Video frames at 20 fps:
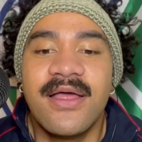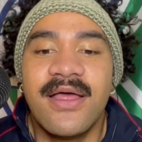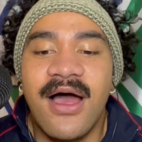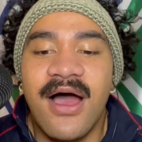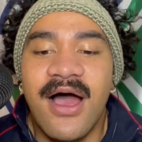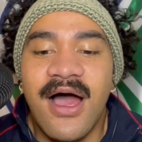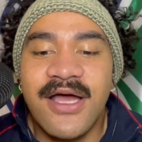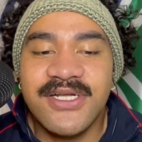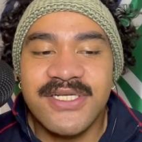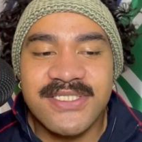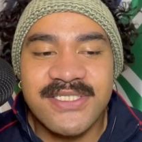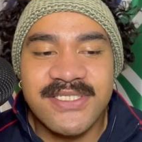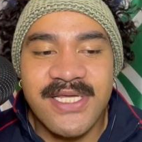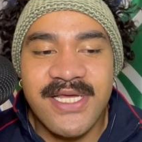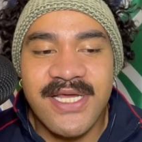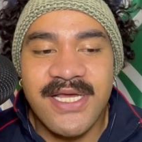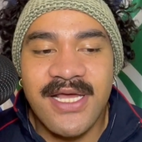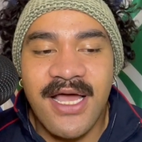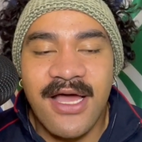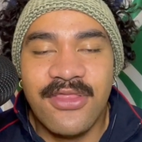I just
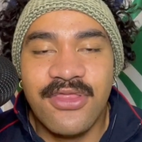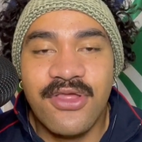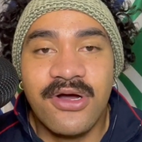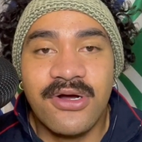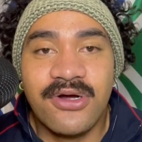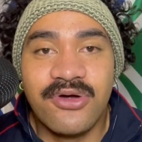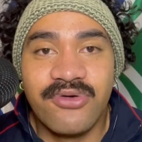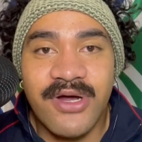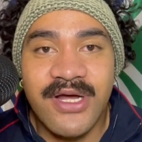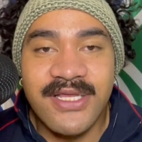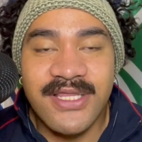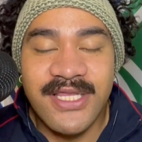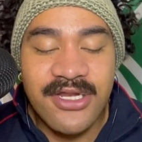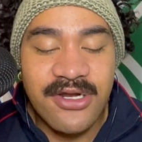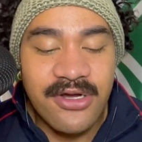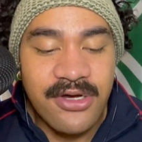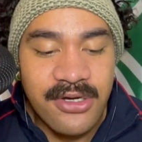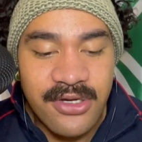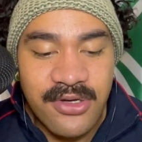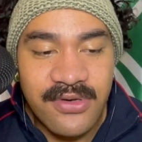think are not great. They're
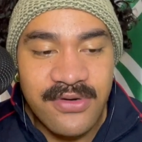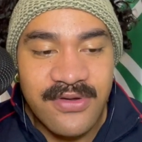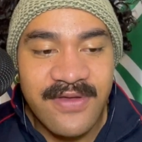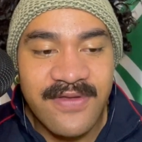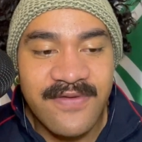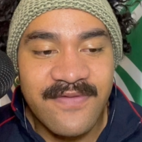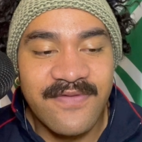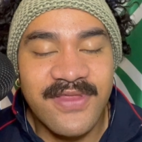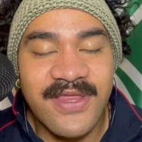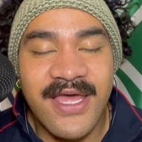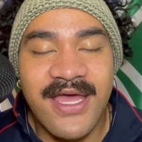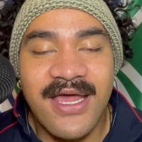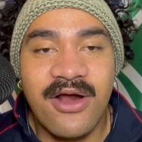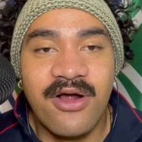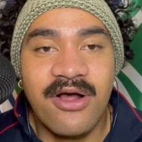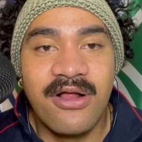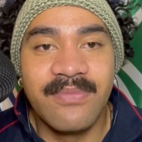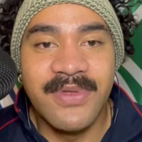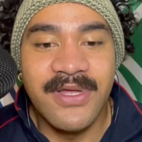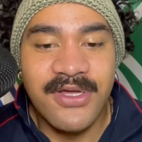not good for the
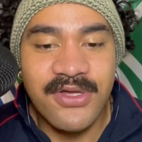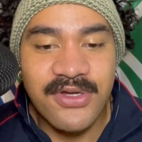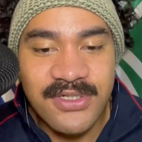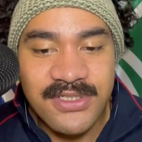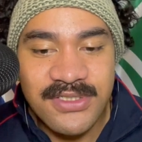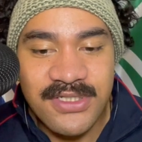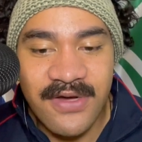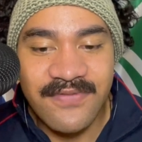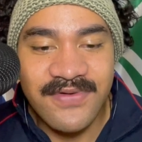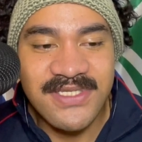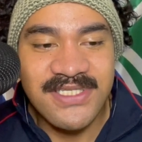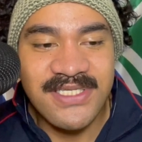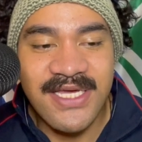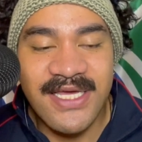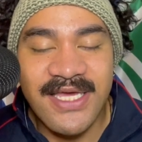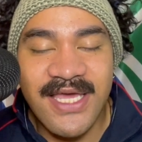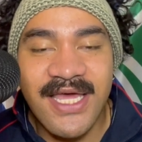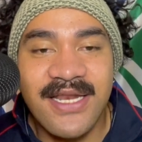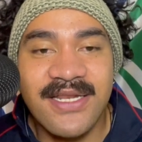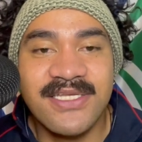NRL because obviously,
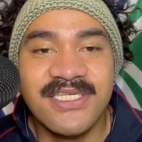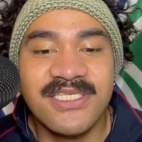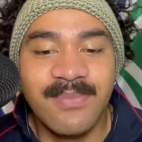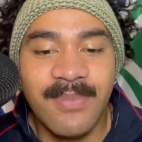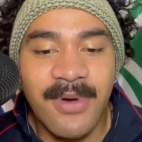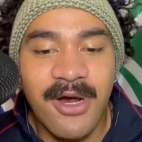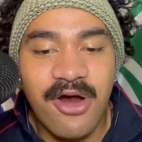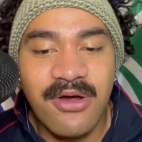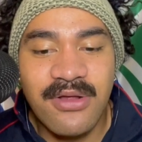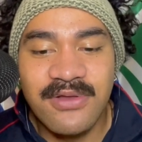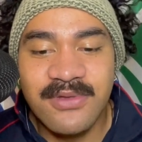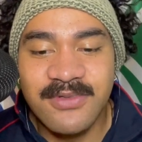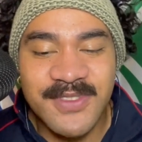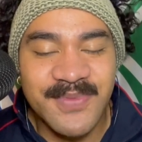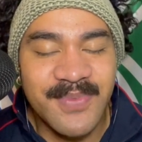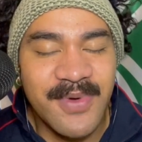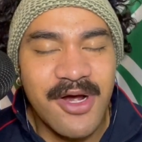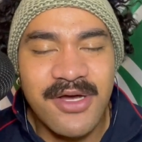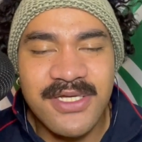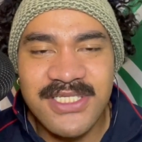again, spirals
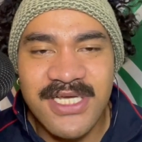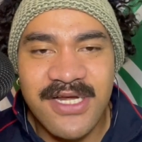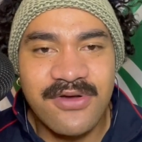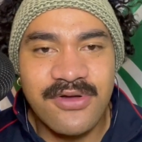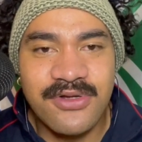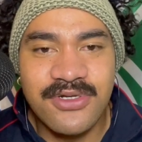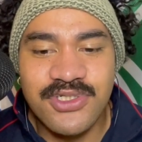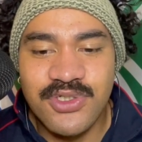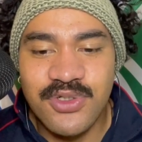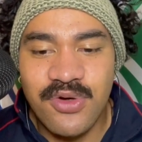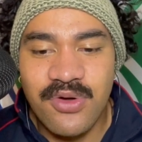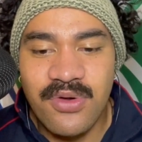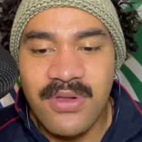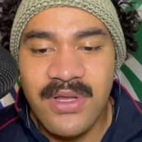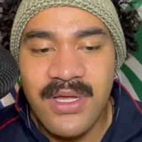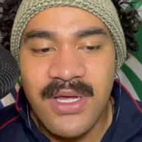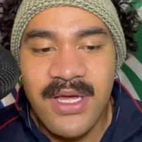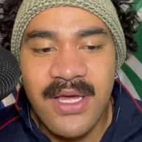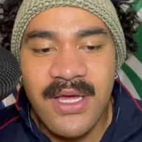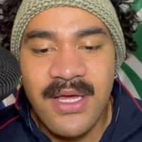out of control.
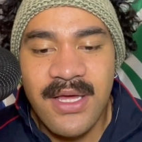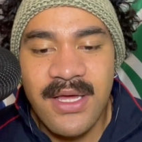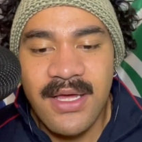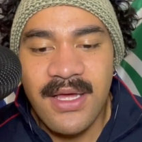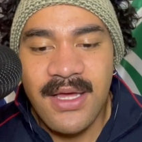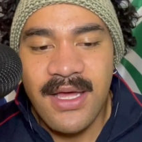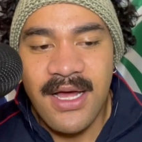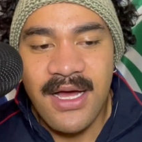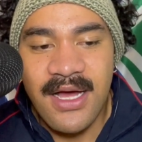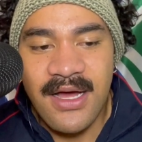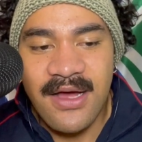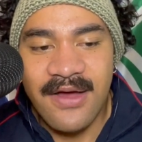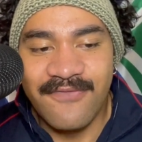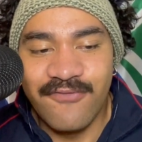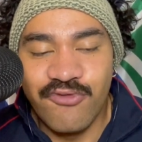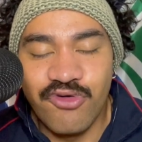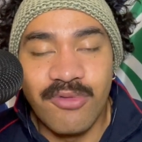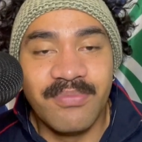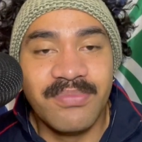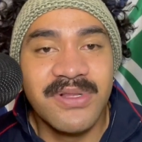
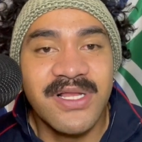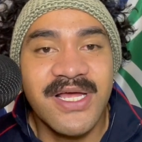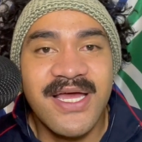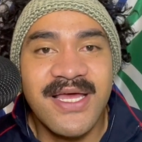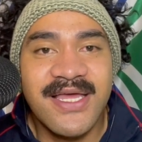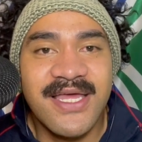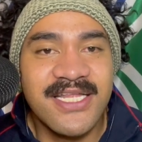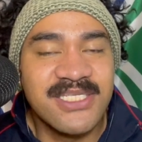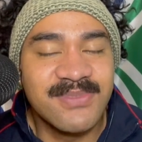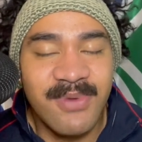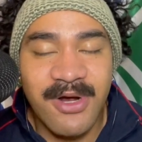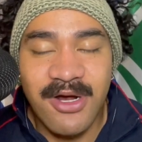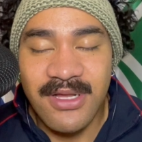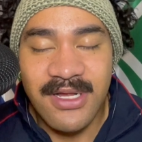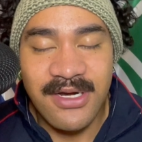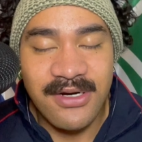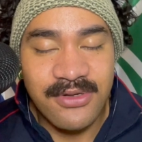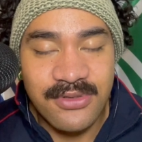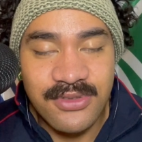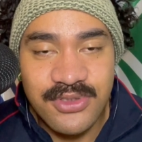For a player, can spiral
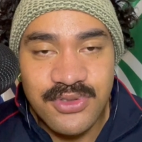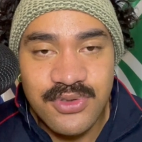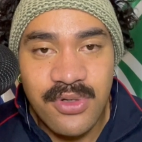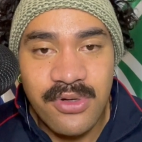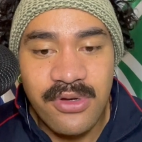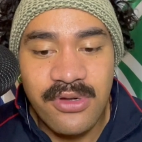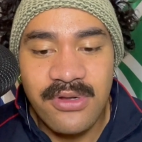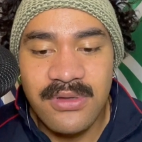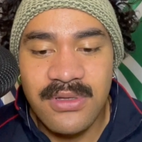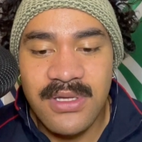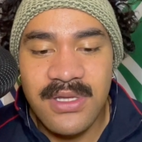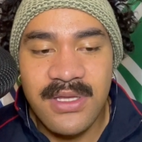out of control.